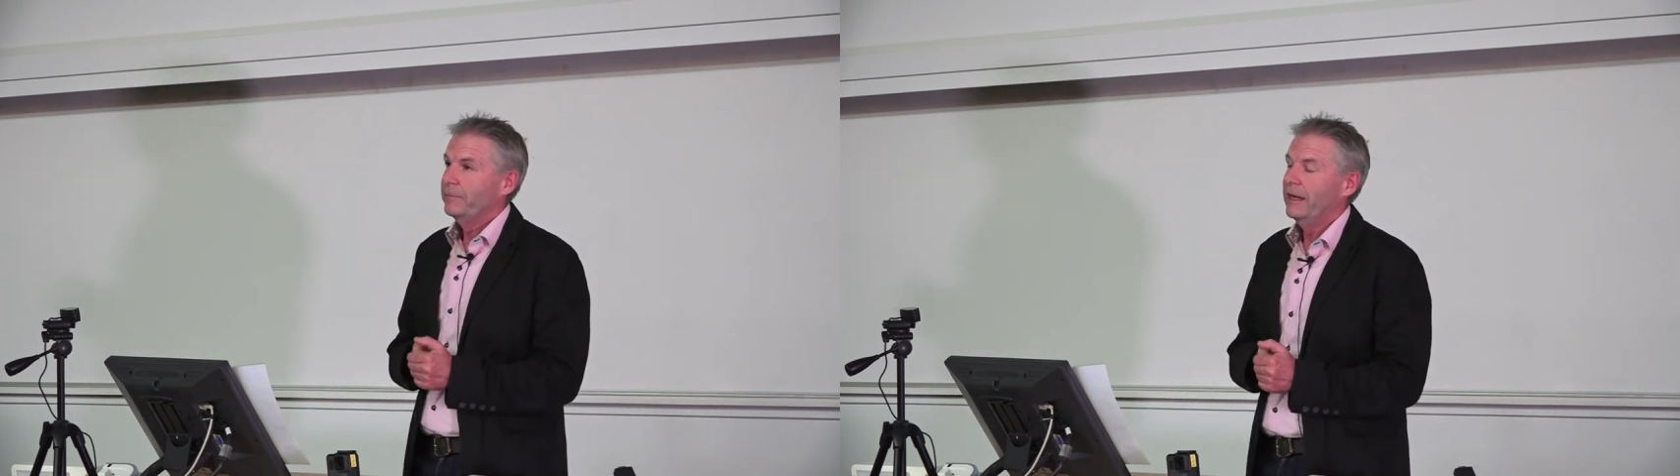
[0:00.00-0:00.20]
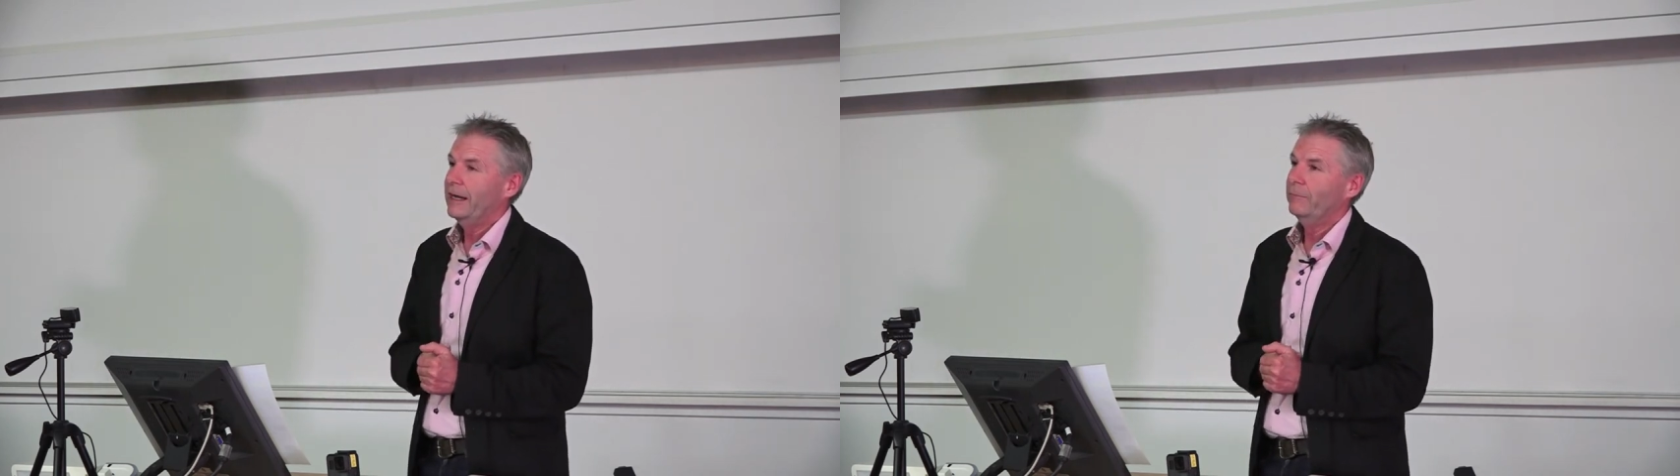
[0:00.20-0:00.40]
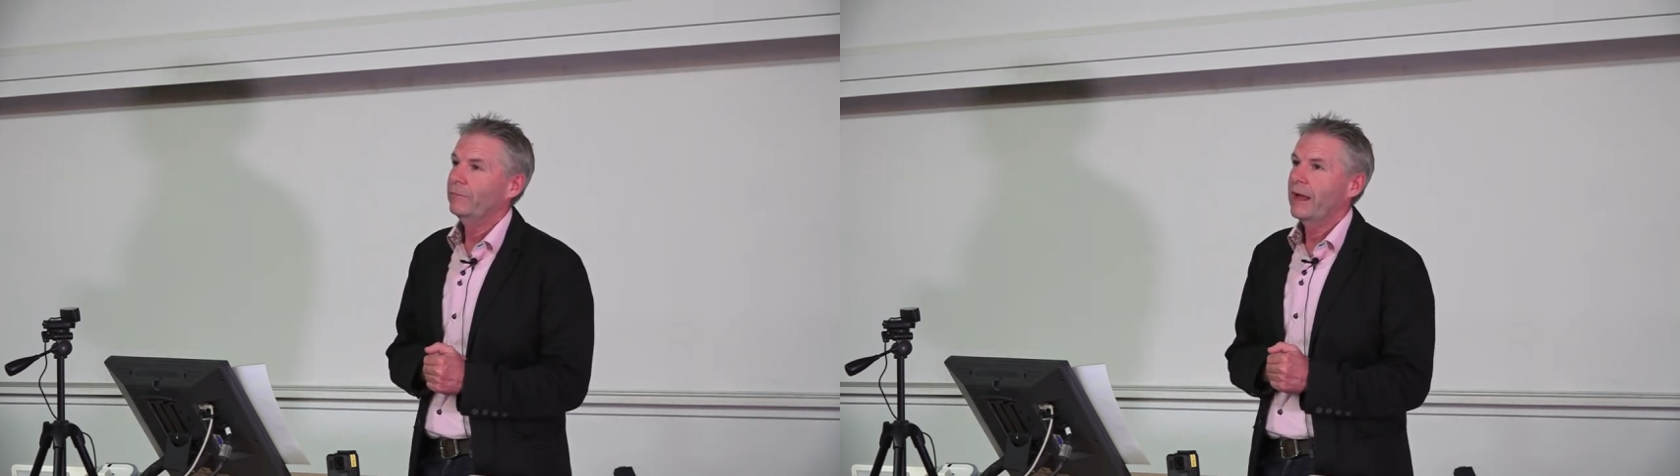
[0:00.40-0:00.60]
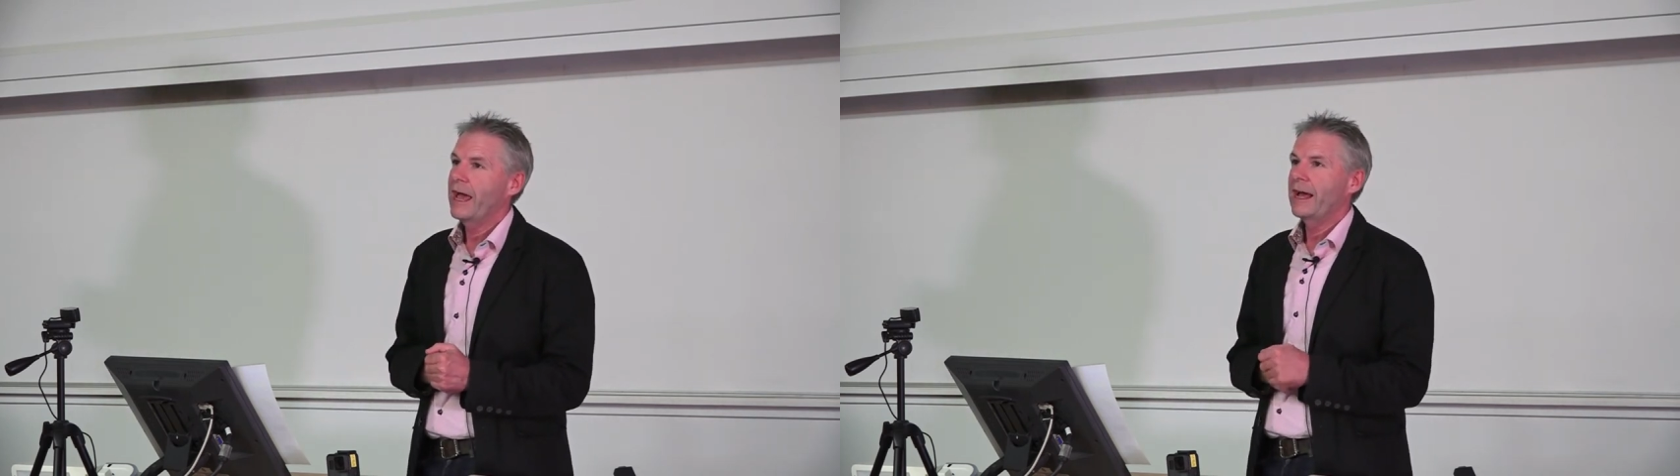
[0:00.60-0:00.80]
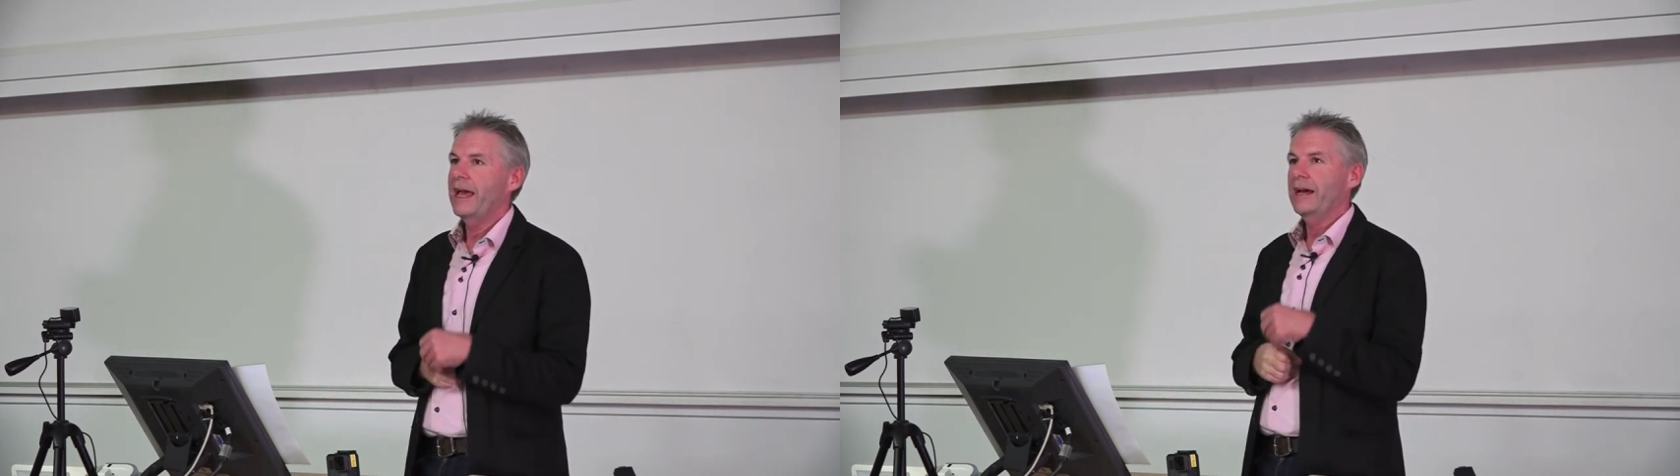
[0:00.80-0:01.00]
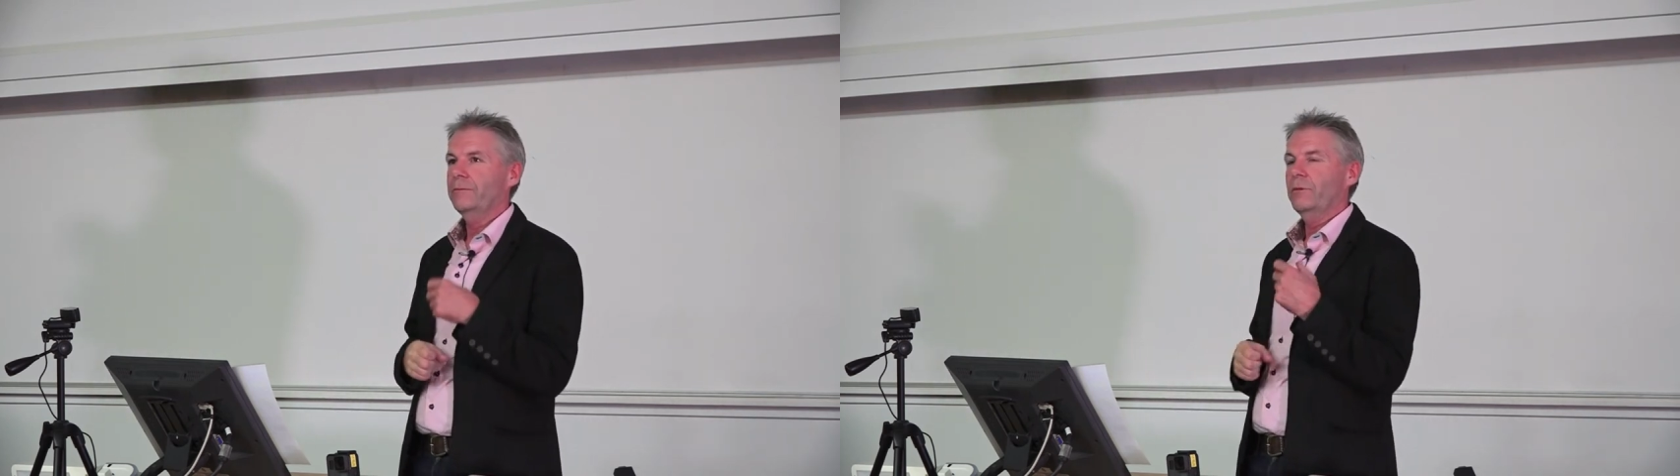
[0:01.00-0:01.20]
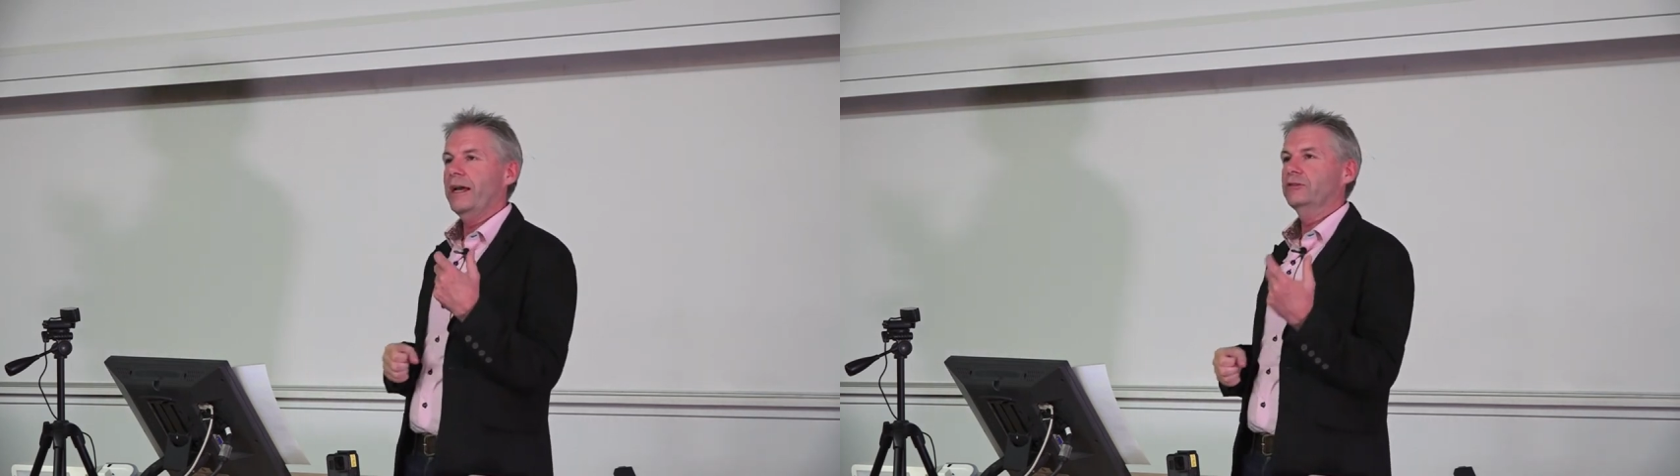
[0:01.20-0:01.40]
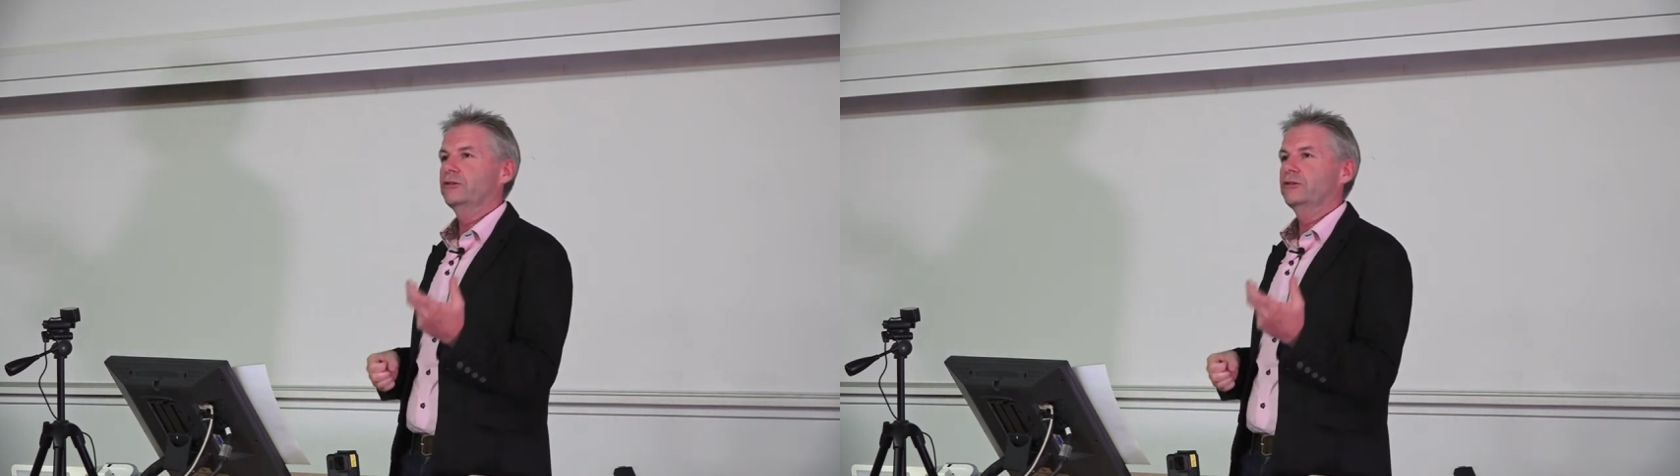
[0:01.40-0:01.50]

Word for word: Um, how, how, how,